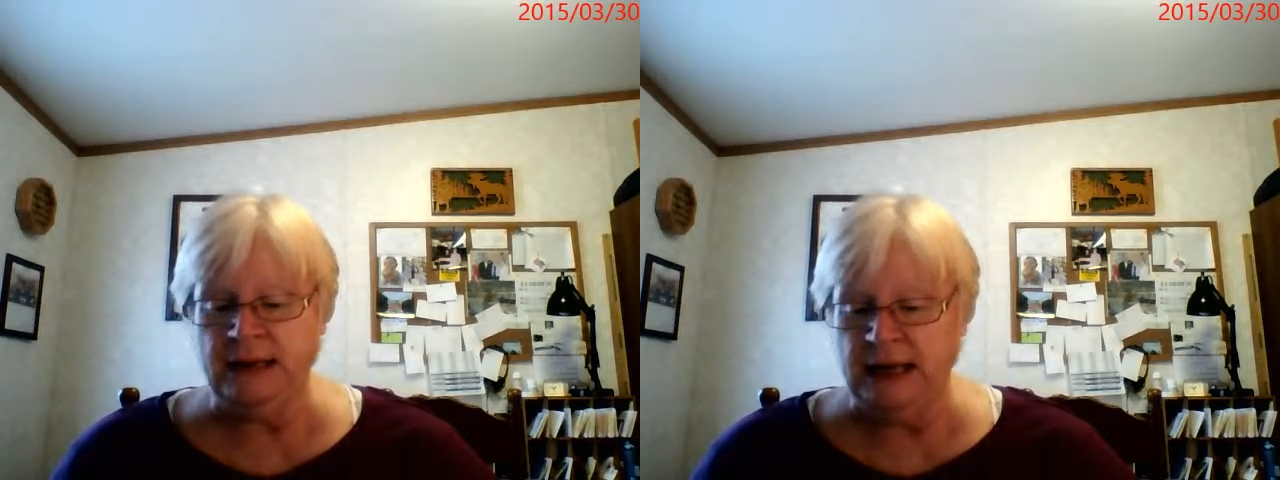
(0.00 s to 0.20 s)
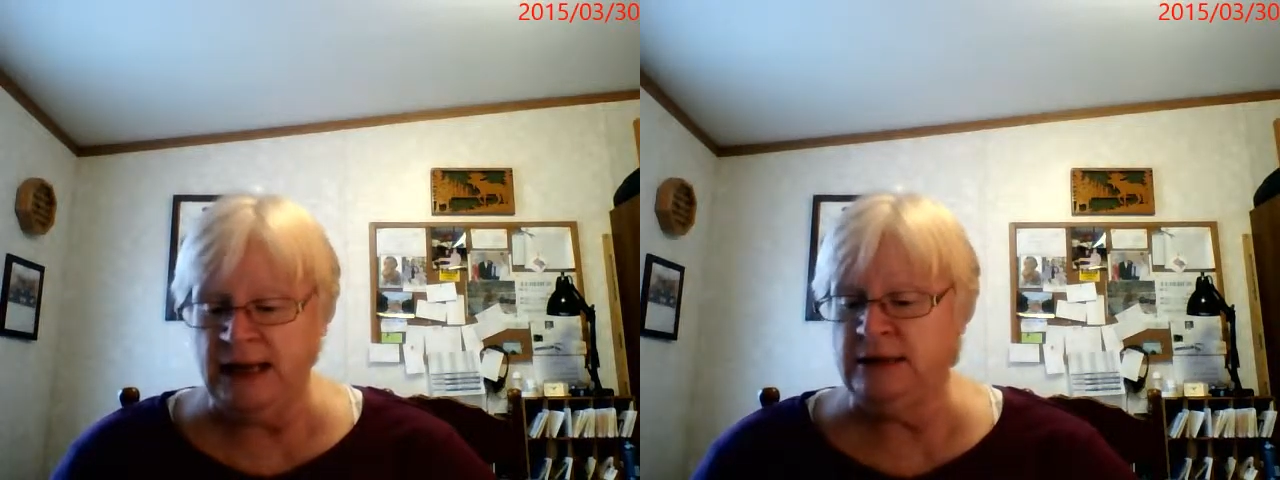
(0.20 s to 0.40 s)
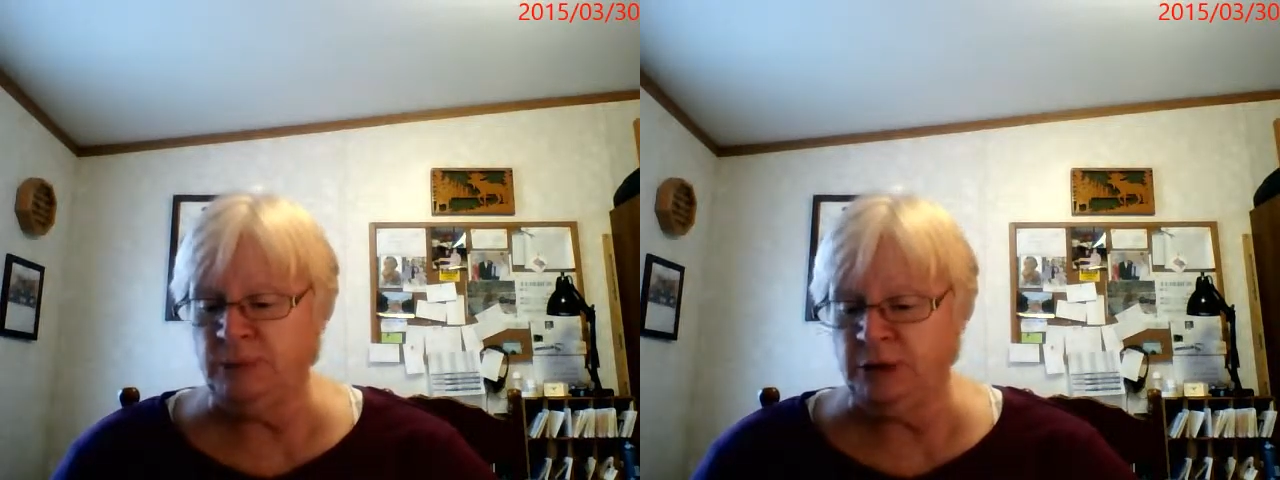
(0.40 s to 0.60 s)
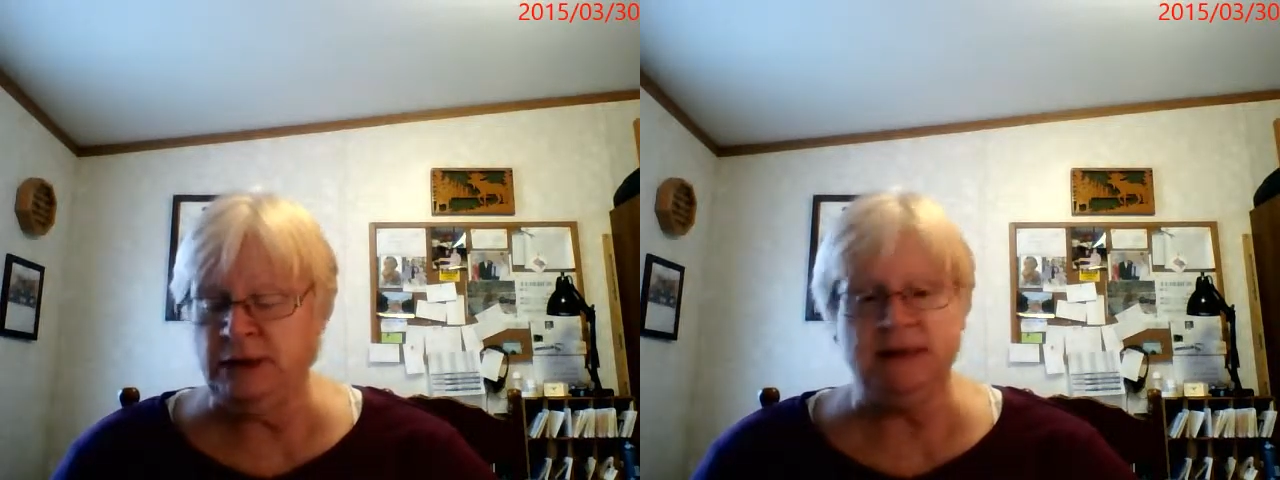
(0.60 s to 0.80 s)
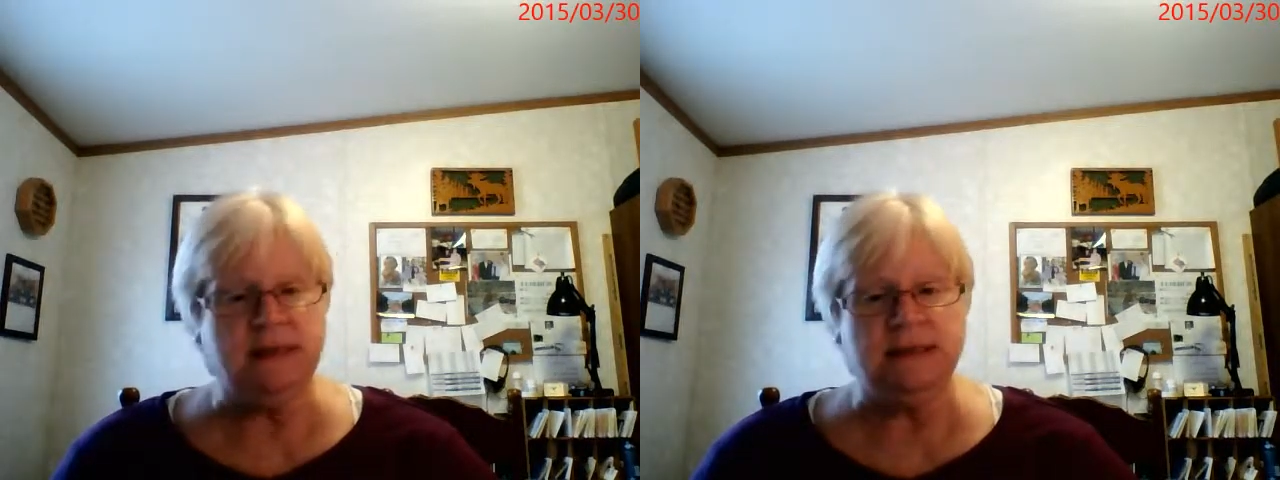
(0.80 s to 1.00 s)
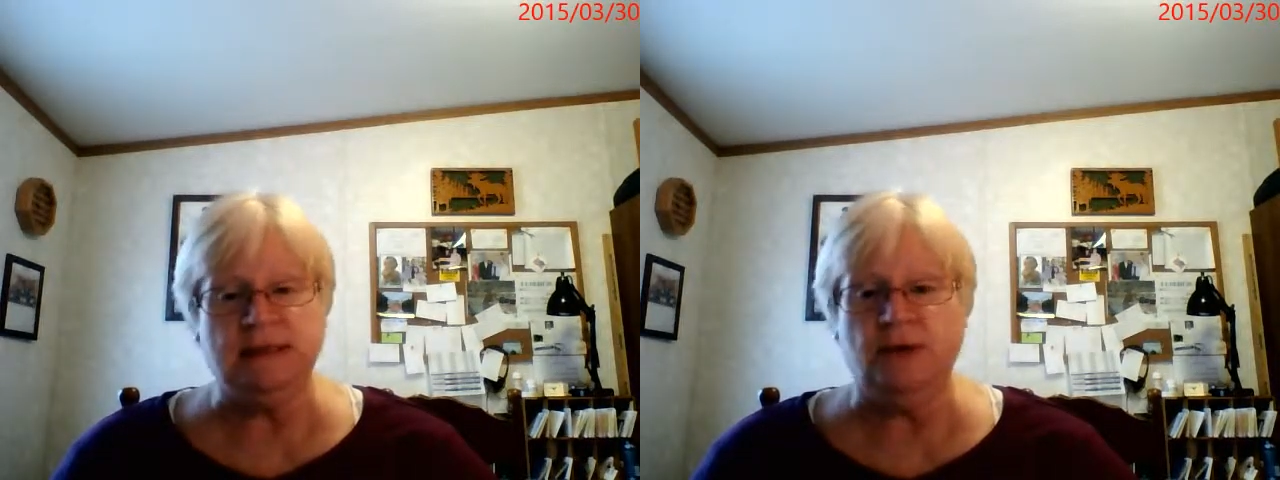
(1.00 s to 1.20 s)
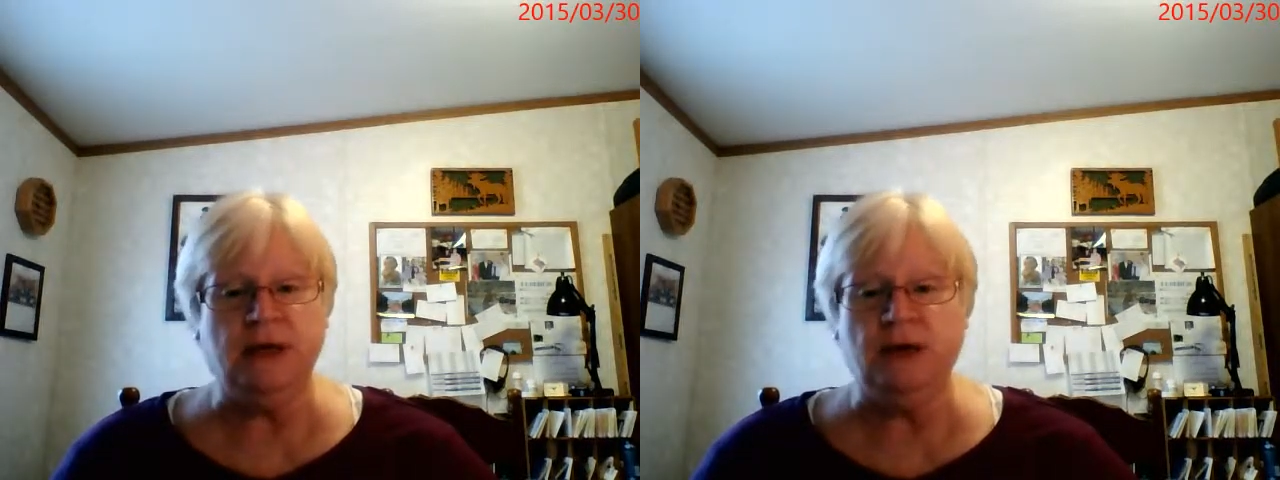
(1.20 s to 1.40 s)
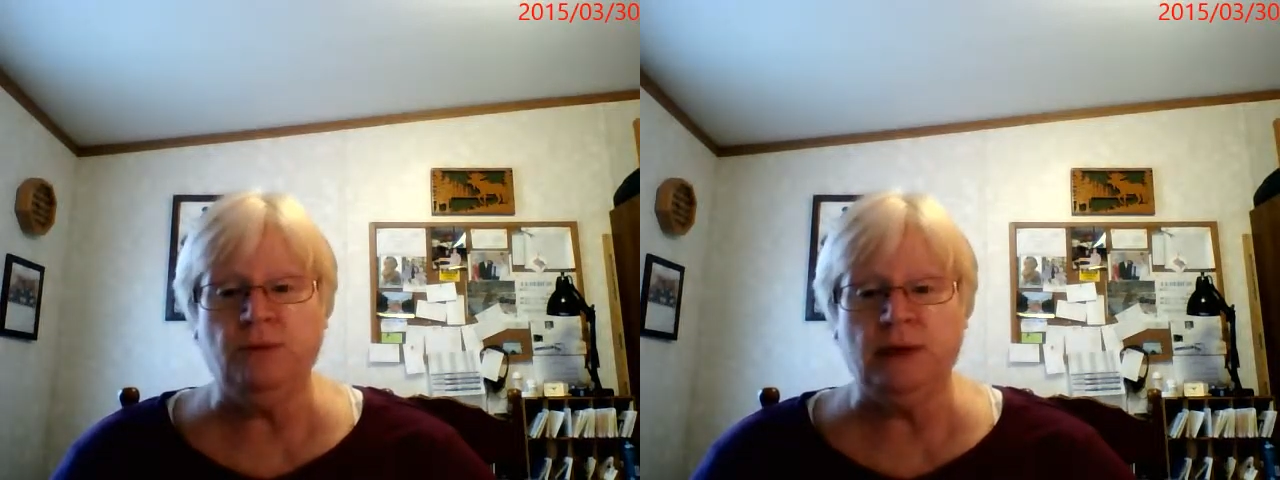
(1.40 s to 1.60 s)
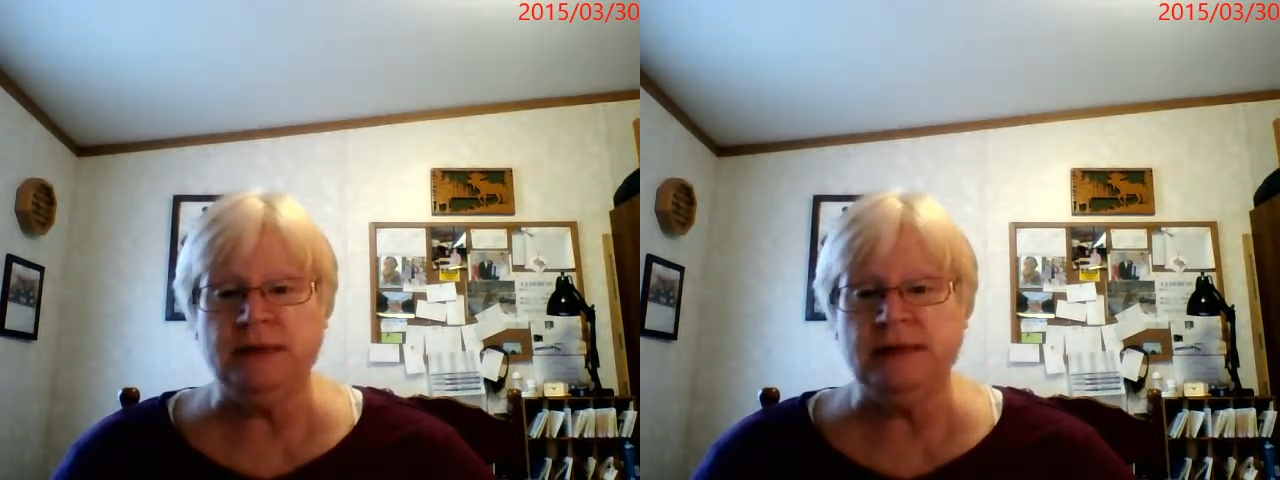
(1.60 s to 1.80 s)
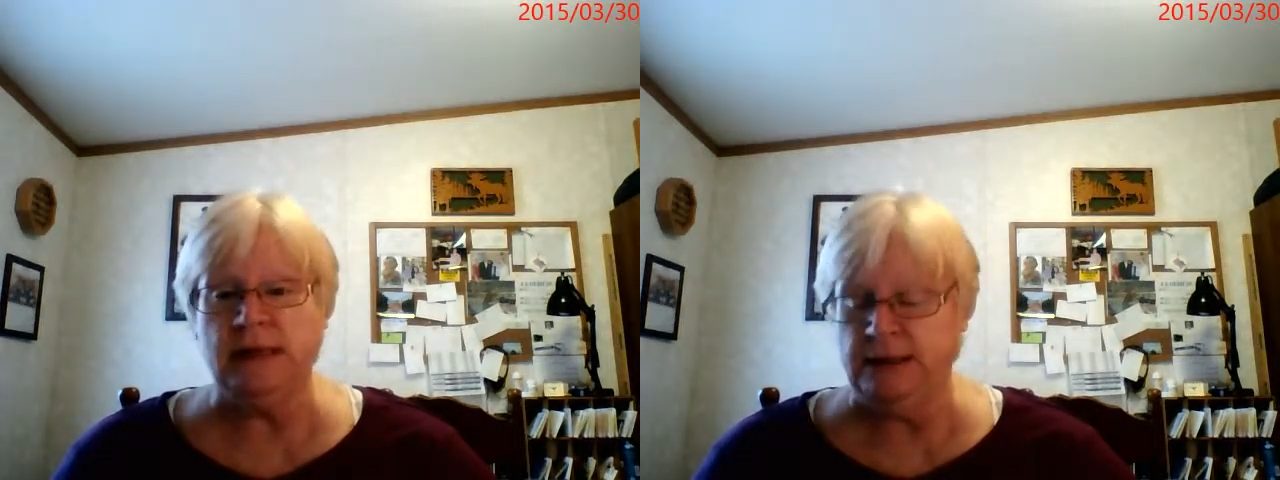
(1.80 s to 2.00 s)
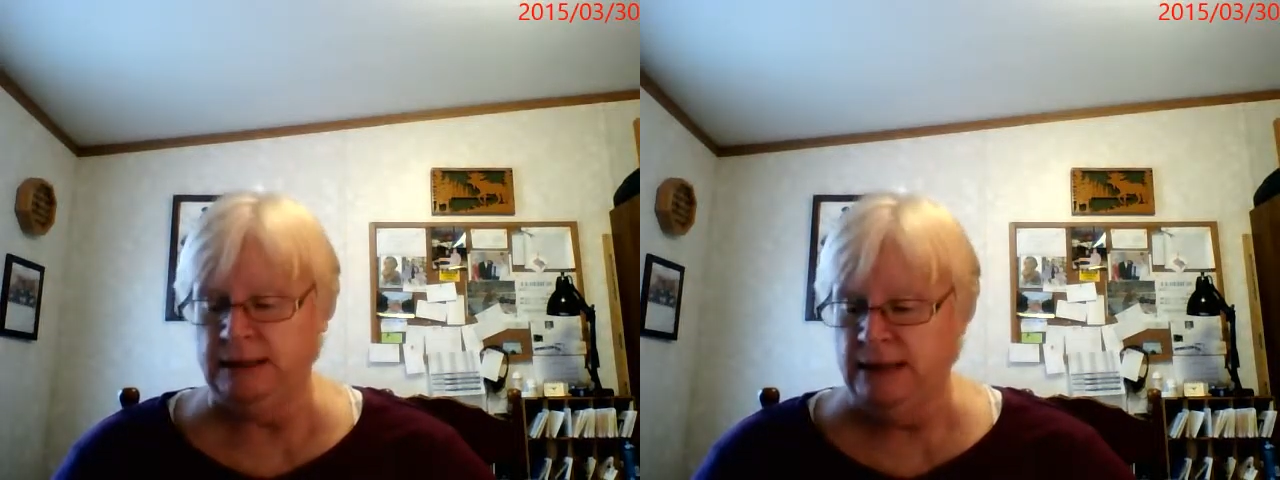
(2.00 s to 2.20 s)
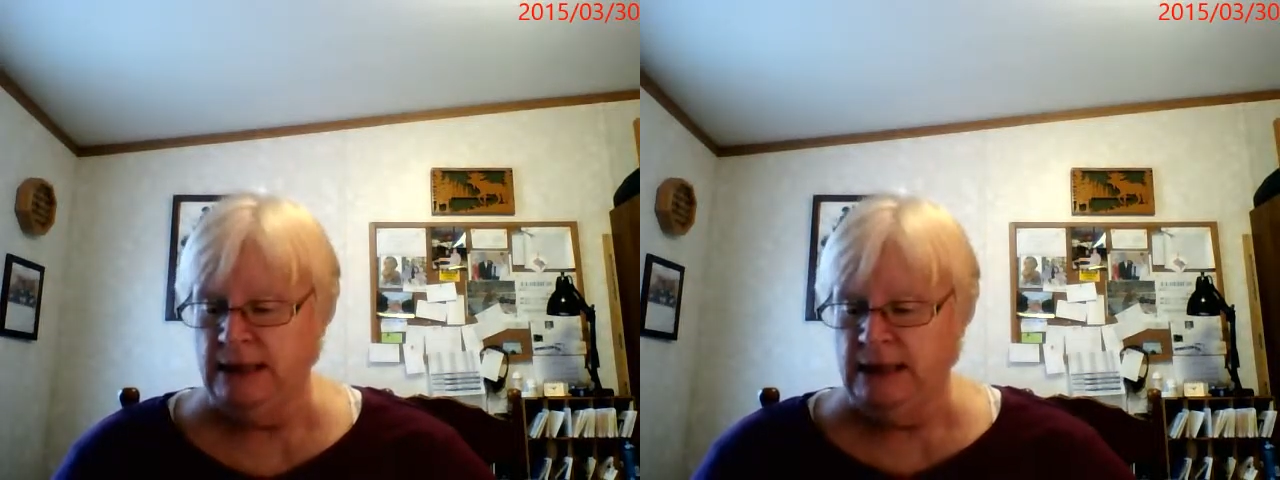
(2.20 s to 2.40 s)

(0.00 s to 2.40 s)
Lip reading: then the prince, as though he were a son.